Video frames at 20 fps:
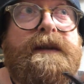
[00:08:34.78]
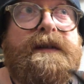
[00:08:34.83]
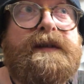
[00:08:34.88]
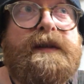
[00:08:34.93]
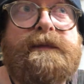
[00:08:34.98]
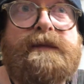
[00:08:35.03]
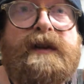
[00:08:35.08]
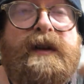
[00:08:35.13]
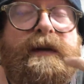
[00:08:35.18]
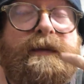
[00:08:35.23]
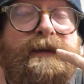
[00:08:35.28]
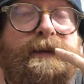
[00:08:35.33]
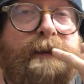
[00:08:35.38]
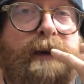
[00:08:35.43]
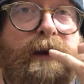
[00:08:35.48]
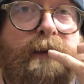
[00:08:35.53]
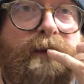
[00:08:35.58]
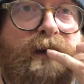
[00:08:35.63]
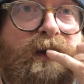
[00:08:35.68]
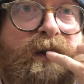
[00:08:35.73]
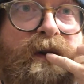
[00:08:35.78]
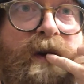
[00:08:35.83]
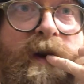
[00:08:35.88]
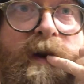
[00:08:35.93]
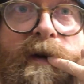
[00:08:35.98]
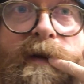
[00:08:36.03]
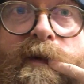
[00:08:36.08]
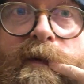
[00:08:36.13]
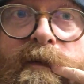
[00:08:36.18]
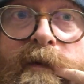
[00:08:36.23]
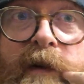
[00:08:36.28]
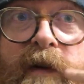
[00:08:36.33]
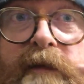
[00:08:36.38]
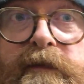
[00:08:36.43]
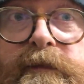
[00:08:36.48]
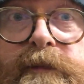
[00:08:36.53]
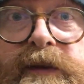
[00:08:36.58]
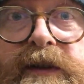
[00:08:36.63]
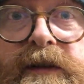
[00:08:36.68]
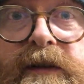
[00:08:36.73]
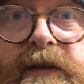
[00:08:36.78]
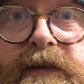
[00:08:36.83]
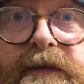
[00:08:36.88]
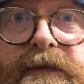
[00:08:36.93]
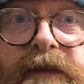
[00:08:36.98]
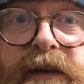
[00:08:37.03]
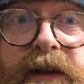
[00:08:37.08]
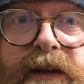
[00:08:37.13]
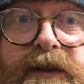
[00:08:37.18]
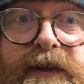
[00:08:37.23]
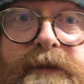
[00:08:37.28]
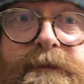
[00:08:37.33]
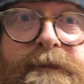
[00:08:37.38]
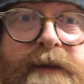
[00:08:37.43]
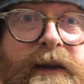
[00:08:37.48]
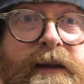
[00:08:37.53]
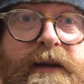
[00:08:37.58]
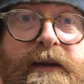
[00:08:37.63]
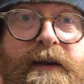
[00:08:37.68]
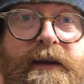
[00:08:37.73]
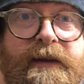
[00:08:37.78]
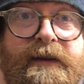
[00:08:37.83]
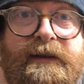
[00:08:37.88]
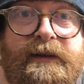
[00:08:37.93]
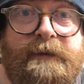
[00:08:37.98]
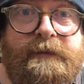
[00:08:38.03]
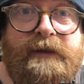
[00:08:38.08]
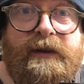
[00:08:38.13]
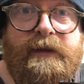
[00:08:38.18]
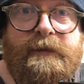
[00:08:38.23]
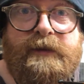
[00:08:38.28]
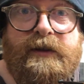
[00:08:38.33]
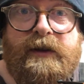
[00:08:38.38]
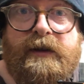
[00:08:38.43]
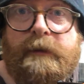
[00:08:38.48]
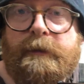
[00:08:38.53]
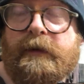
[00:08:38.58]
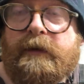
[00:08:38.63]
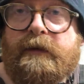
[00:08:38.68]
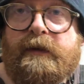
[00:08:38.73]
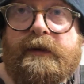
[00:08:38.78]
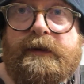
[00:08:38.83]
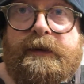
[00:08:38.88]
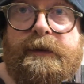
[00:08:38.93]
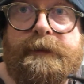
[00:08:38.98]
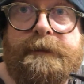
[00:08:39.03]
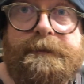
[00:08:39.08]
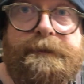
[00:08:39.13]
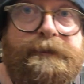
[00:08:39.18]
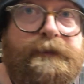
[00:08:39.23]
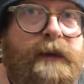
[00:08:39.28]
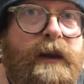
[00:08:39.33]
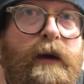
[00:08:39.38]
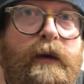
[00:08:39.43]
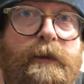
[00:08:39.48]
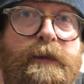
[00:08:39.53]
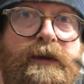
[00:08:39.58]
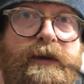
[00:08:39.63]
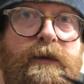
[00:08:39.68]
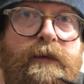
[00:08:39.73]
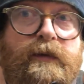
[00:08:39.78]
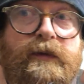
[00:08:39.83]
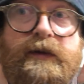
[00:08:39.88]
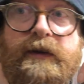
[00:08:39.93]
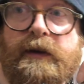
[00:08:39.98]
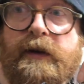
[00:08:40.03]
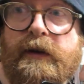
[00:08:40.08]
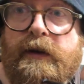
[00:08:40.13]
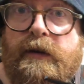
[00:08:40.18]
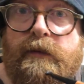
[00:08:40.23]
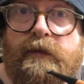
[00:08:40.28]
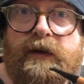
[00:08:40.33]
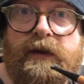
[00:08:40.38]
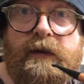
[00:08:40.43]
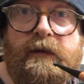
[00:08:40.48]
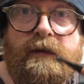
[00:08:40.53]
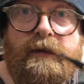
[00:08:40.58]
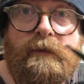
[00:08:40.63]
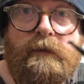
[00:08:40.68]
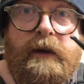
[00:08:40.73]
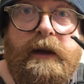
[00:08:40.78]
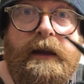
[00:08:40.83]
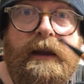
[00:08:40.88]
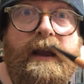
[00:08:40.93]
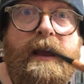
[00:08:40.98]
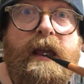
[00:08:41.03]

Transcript: sometimes pipe just goes right from start to finish. Sometimes you come across obstacles and hurdles along the way,